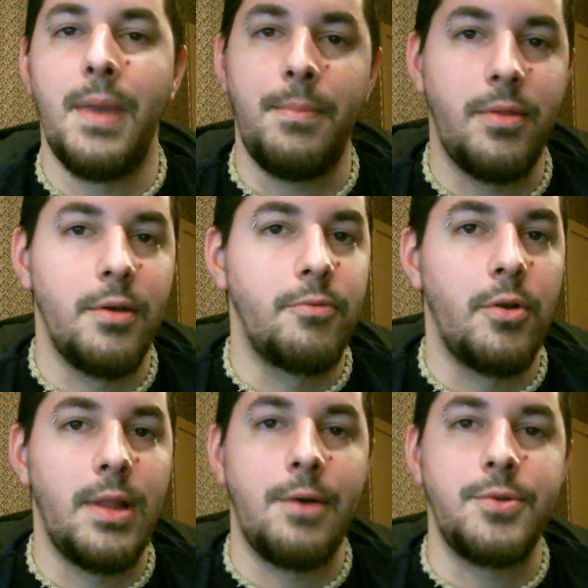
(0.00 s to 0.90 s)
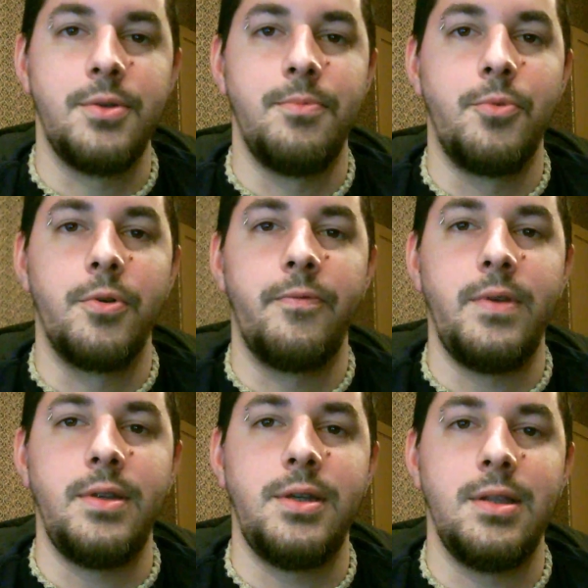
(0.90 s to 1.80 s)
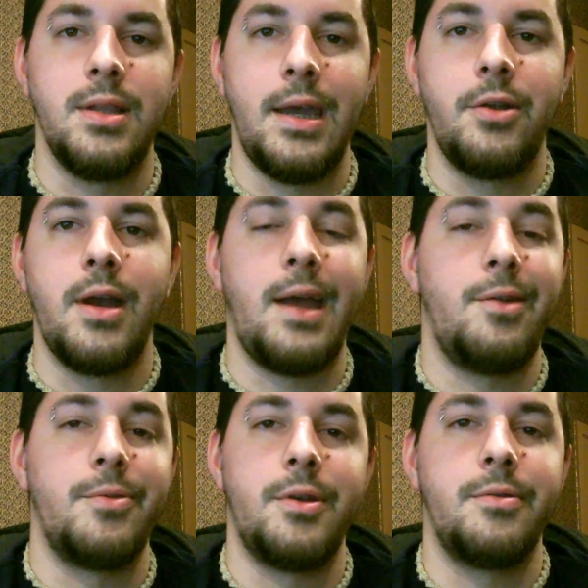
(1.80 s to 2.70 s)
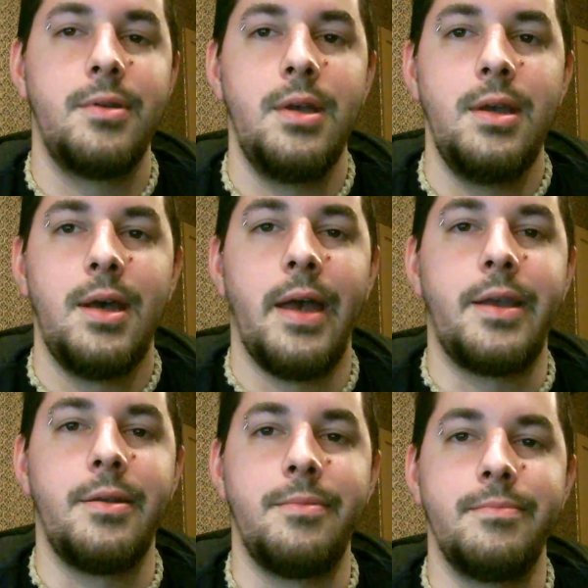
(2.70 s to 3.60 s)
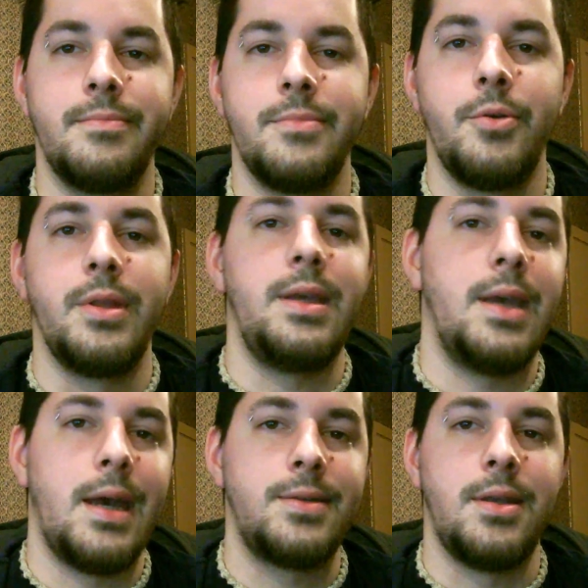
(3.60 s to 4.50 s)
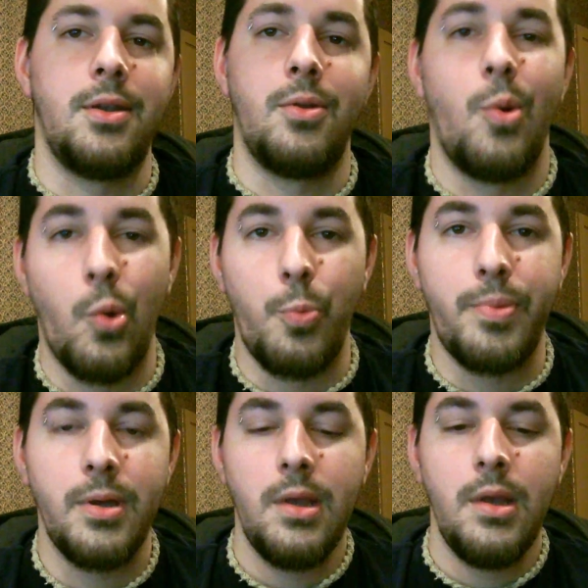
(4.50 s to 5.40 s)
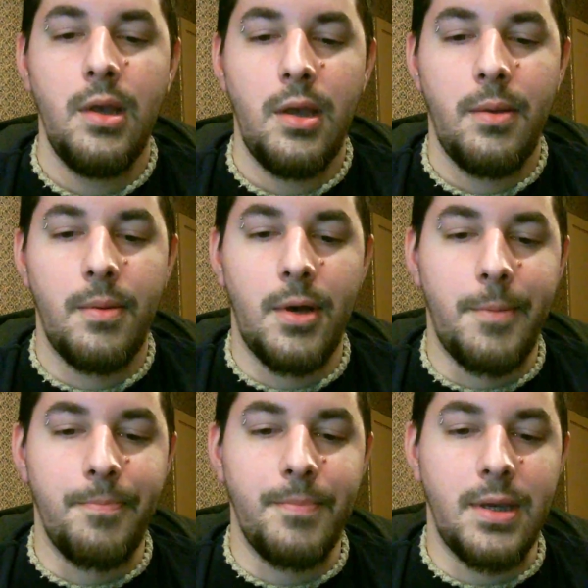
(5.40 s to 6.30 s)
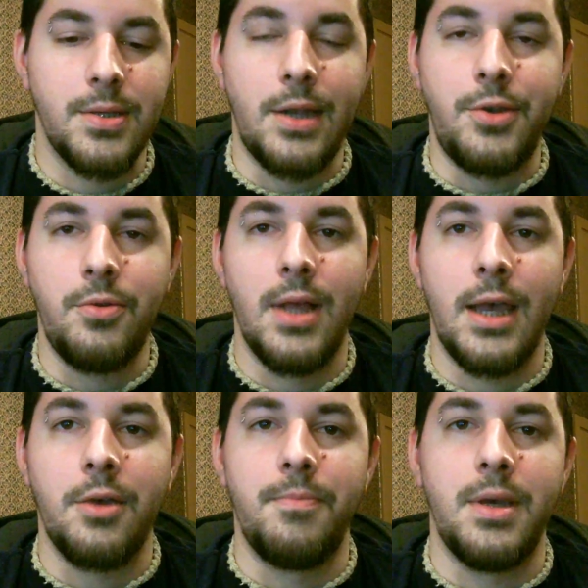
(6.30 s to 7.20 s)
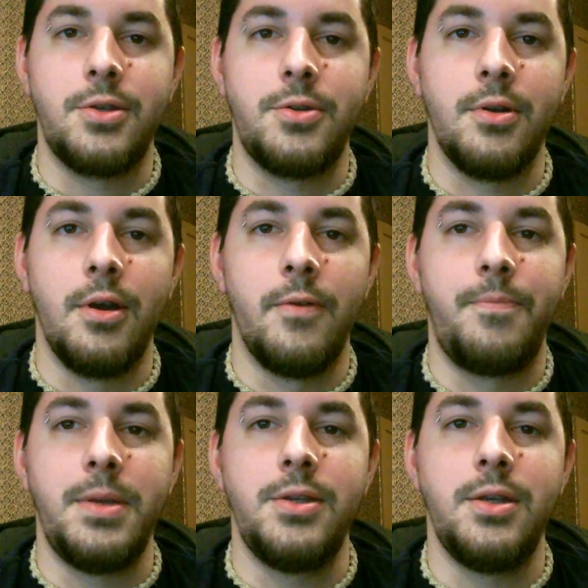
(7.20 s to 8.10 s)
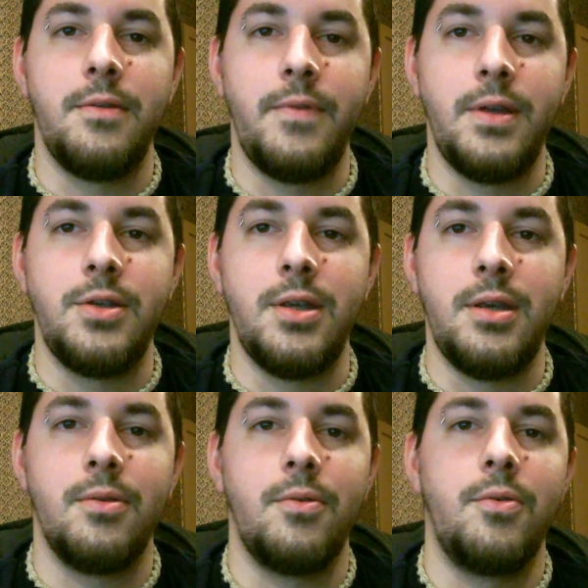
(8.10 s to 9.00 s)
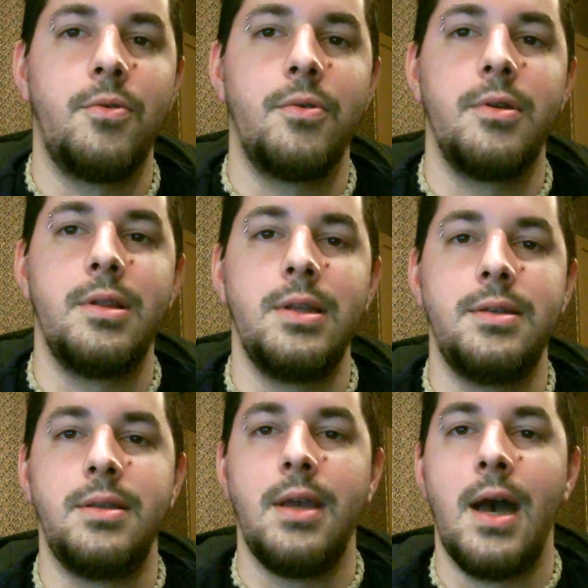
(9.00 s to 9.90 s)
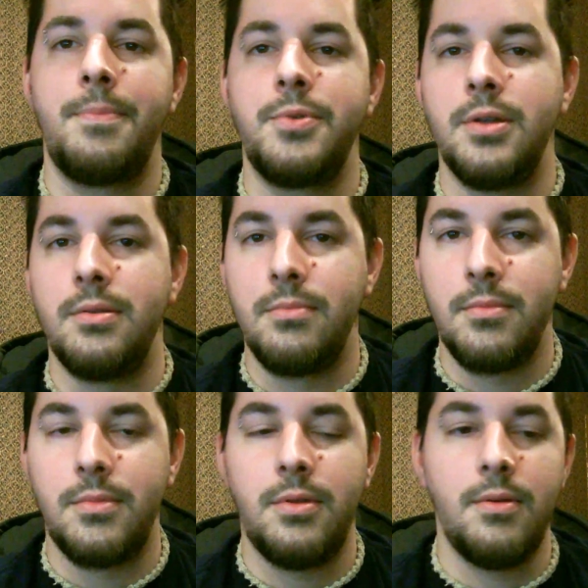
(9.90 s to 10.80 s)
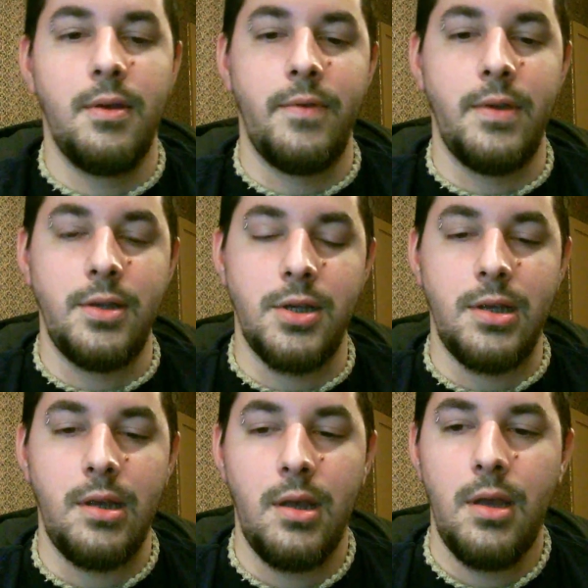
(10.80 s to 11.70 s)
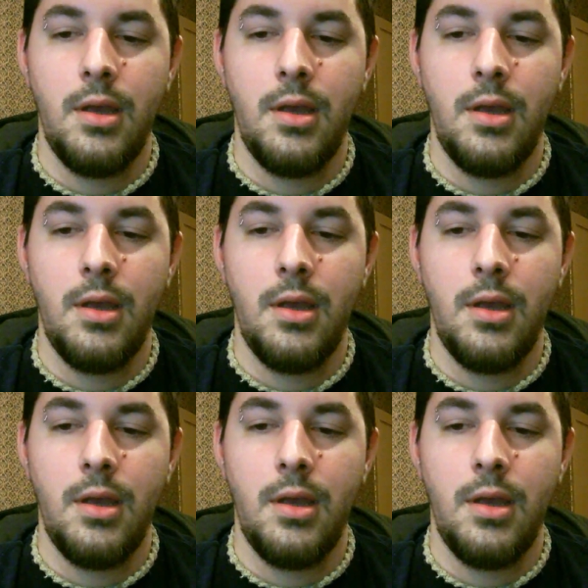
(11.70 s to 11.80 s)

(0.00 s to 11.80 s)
Maybe they'll roll out some more V G later. I don't know. I can only guess and hope, um, because I do like a mixture of P G and V G, or at least the option to get V G.